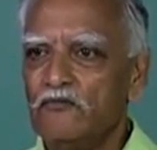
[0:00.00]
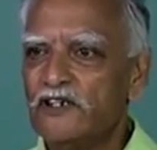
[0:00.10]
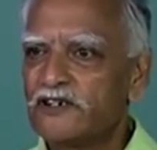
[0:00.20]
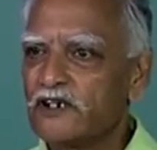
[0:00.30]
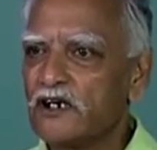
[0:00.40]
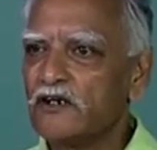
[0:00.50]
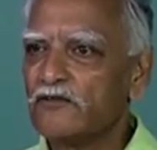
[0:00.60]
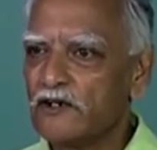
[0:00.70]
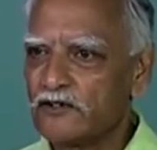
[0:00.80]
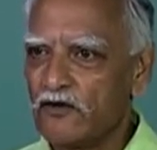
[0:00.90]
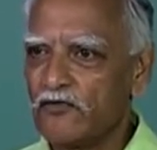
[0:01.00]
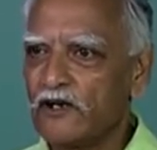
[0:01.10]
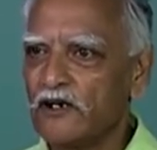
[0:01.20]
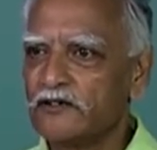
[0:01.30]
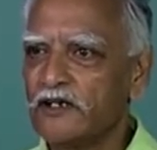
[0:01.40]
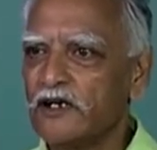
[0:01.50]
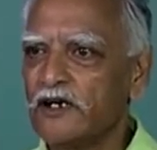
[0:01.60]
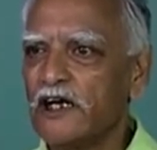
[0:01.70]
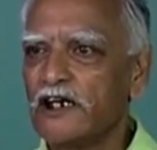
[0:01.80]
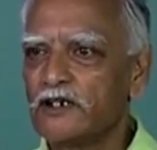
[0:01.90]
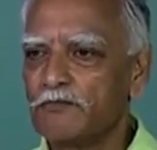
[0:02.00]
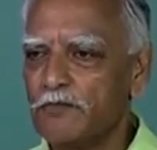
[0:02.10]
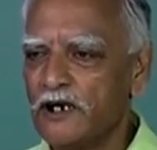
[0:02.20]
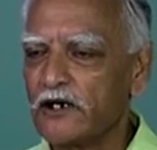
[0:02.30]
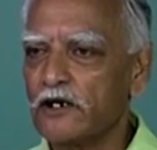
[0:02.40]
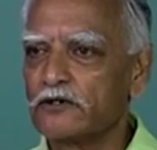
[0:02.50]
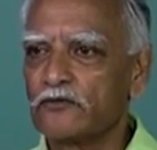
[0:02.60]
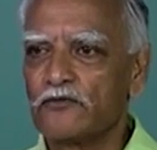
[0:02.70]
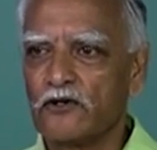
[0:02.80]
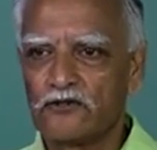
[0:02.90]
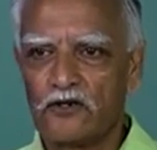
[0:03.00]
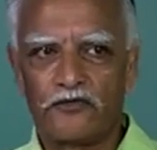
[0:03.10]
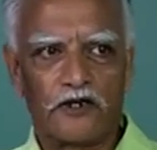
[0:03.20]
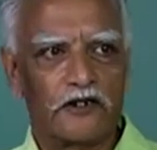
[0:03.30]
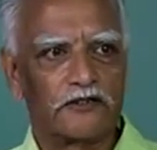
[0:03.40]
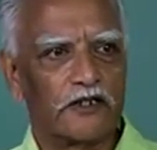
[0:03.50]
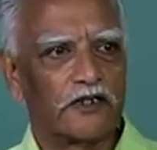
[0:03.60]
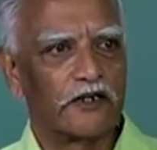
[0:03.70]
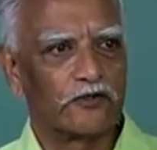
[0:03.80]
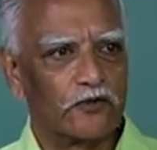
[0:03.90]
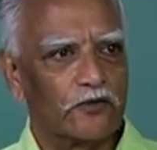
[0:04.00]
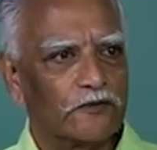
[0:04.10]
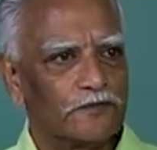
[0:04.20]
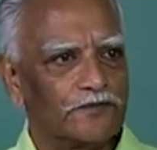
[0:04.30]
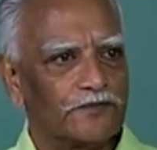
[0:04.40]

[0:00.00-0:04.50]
mystical philosophical thinking and speculative philosophical thinking too